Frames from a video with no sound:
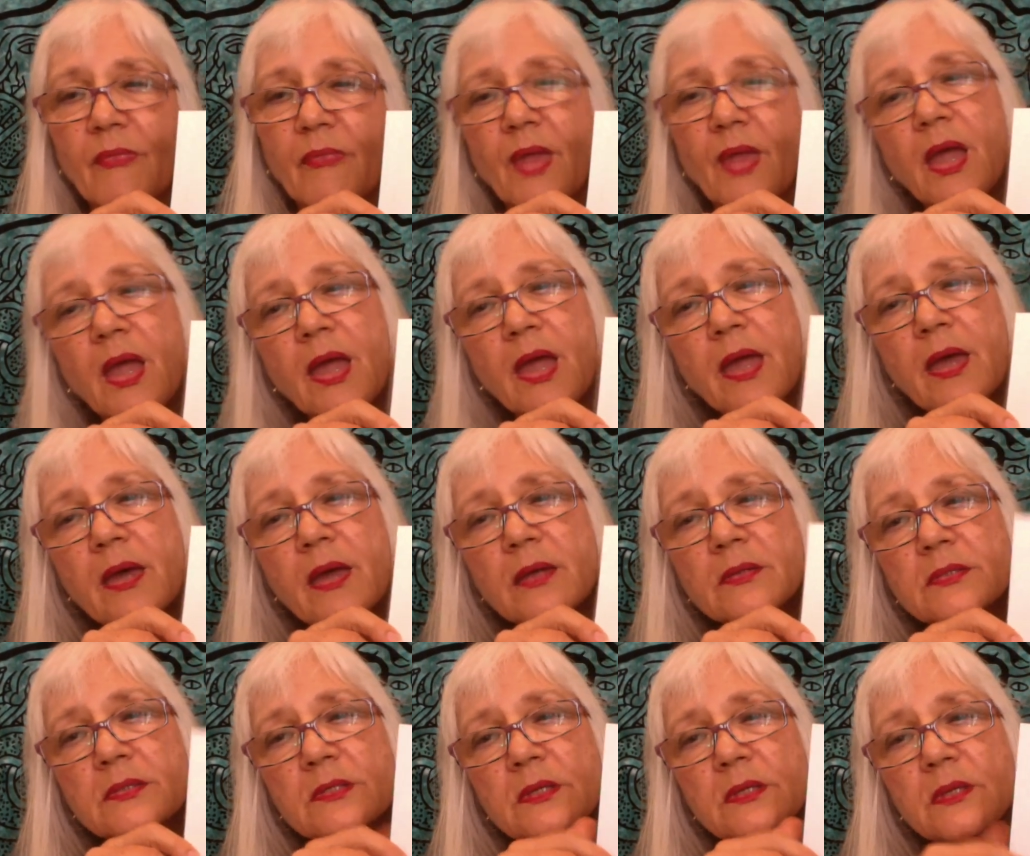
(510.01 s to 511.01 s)

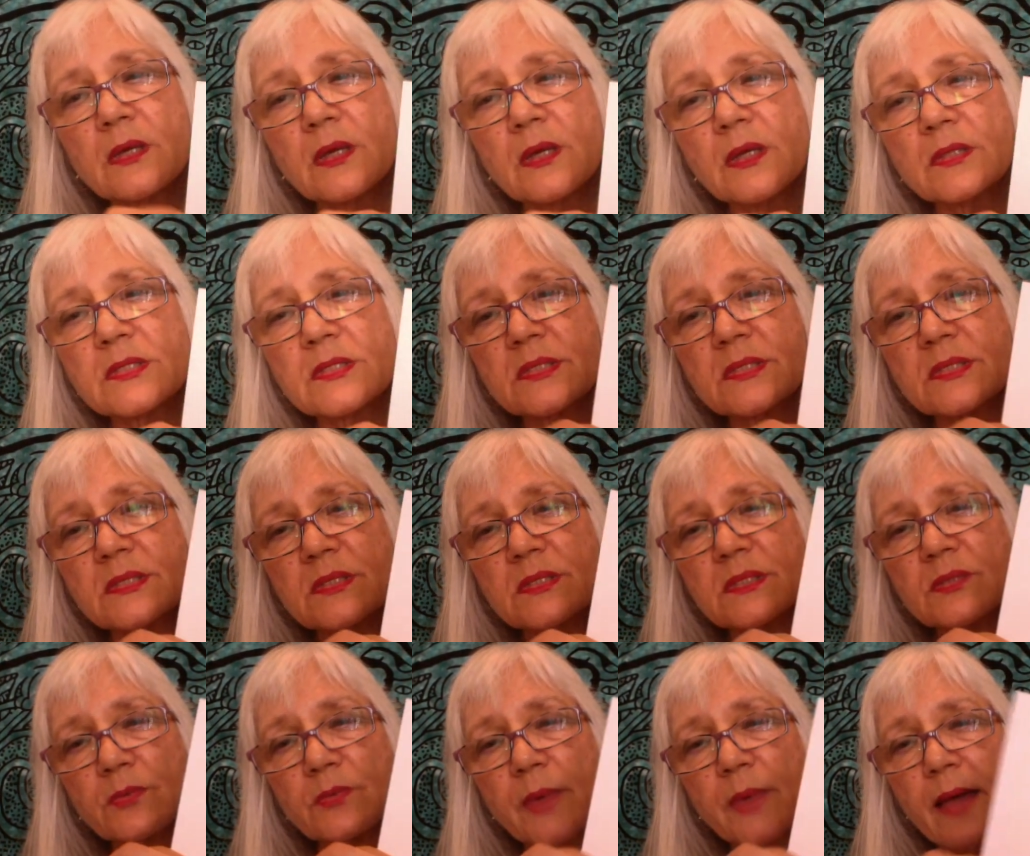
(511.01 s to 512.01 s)
And it's
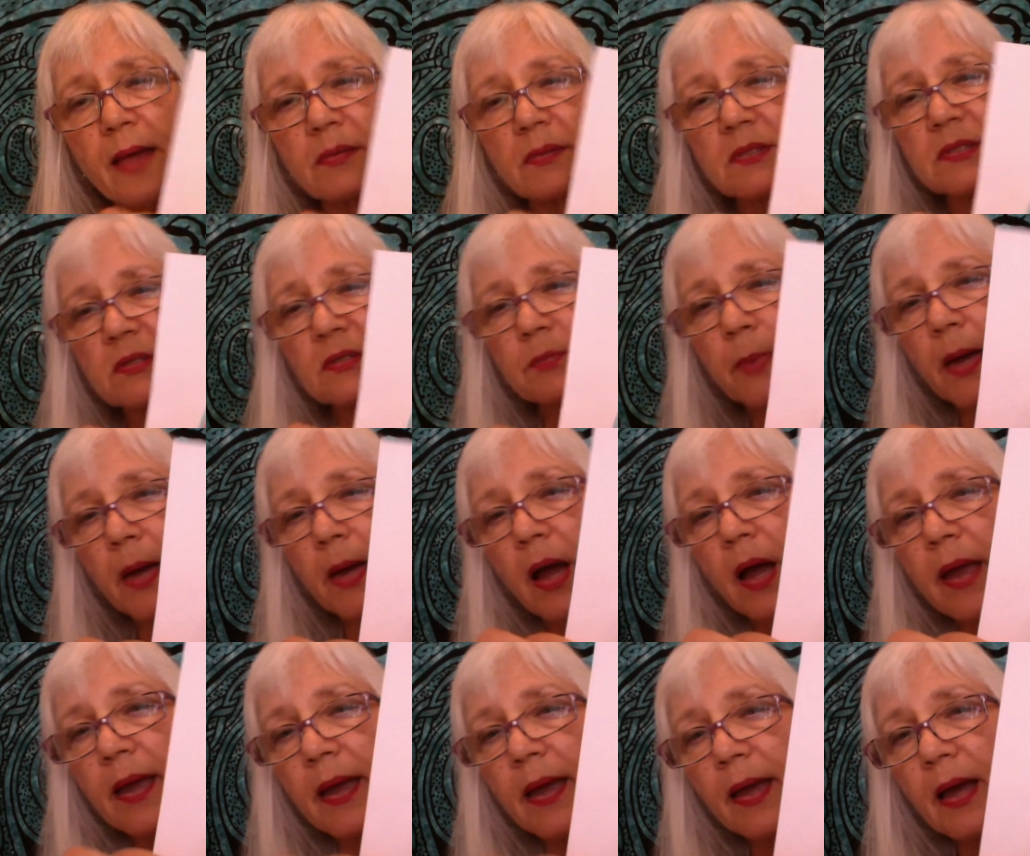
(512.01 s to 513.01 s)
surrounded by
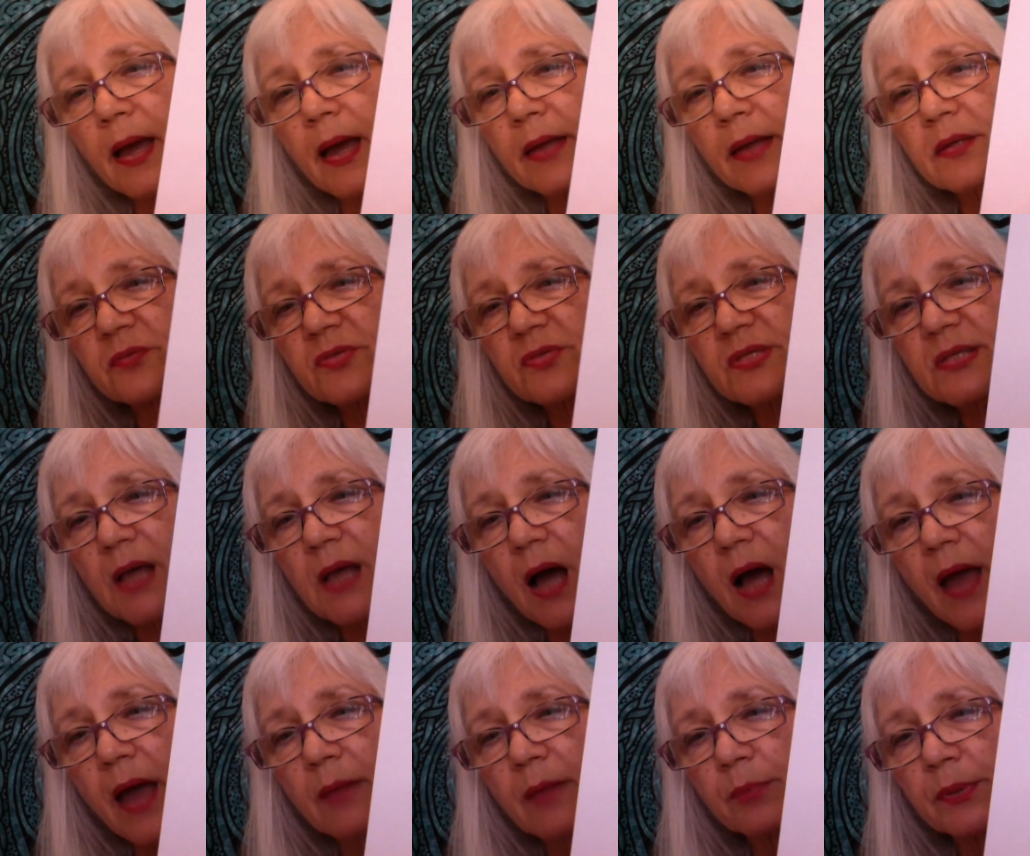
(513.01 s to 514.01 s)
a kind of
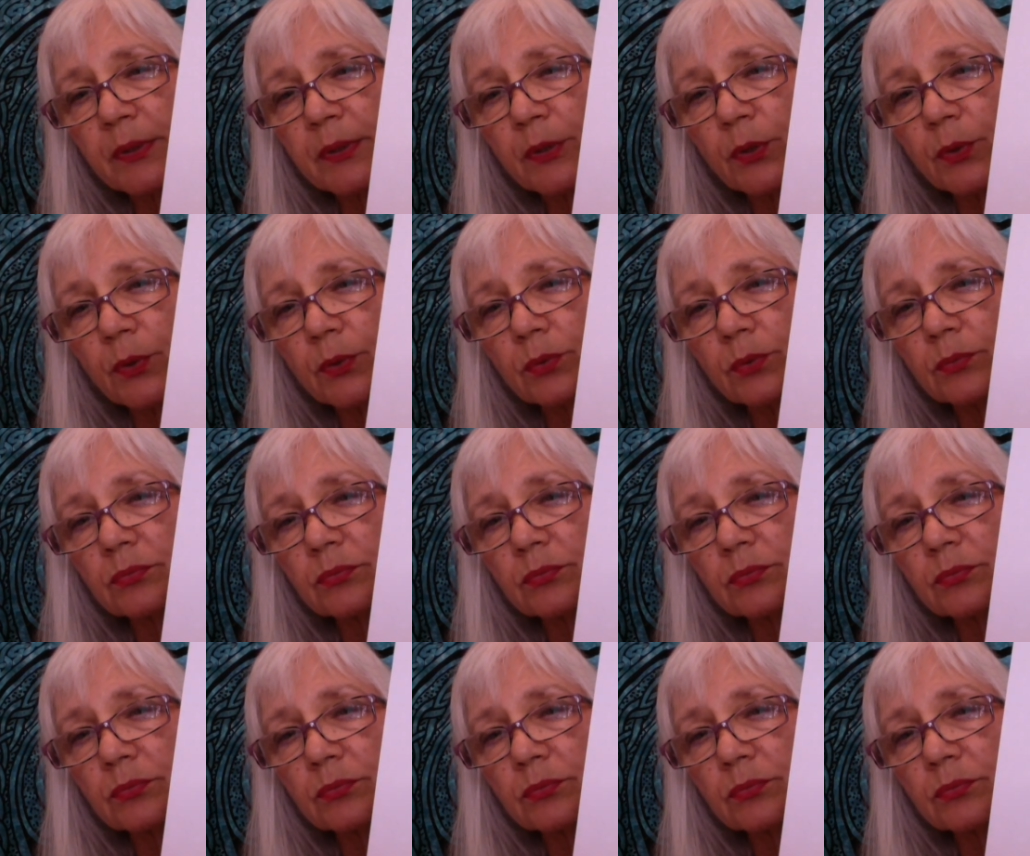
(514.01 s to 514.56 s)
sky blue,